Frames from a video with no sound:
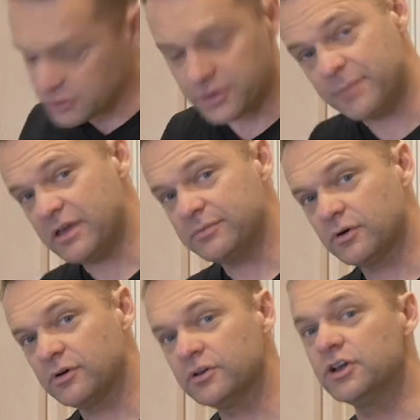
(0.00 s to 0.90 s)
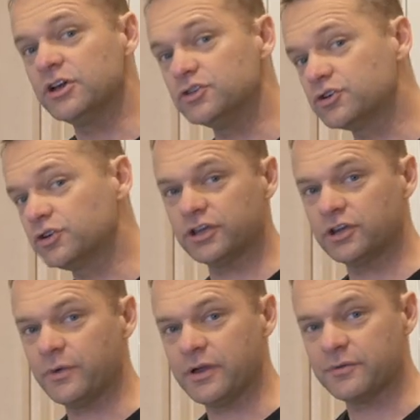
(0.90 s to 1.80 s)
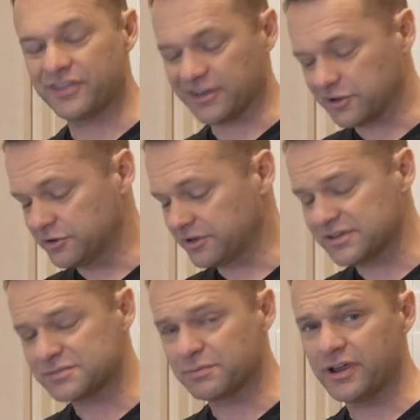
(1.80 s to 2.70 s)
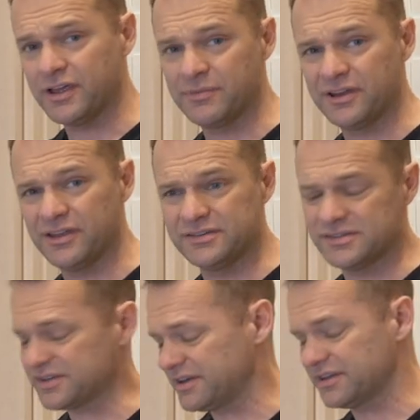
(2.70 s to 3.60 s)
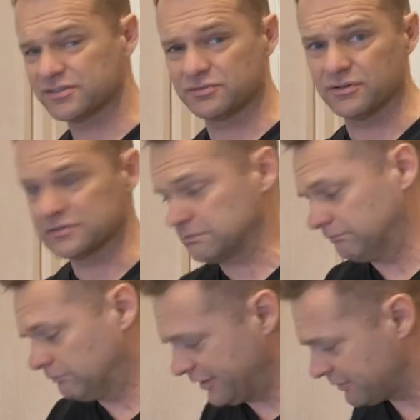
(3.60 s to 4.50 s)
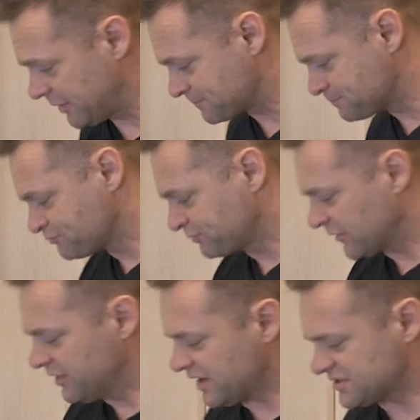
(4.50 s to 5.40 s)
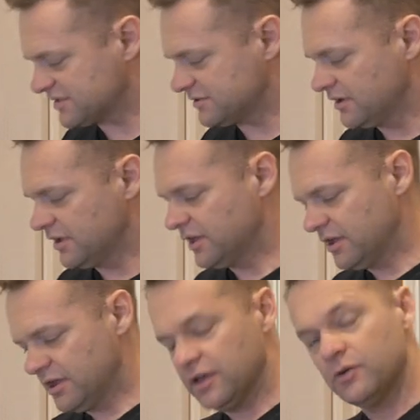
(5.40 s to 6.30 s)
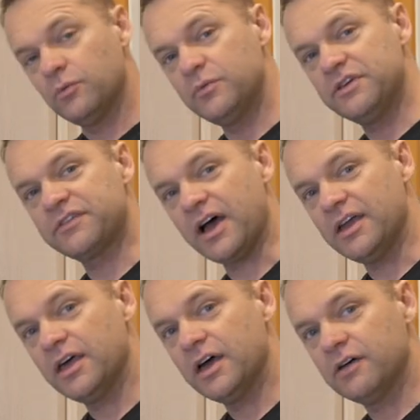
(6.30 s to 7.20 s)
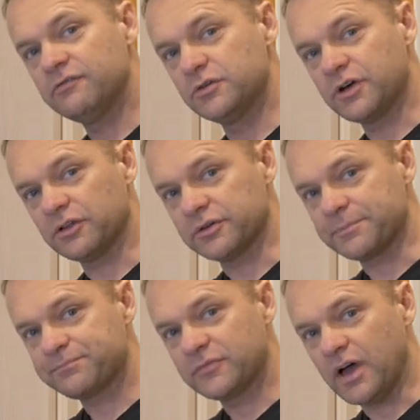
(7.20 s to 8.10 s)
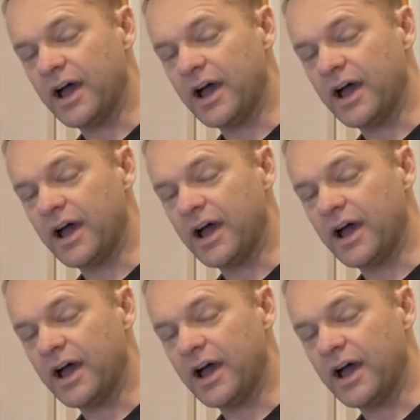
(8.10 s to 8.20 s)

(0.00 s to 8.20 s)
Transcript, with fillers: If you don't have baby oil, you could get away with like a cooking spray, but it just kind of gets gross. But anyway, next we've got food coloring.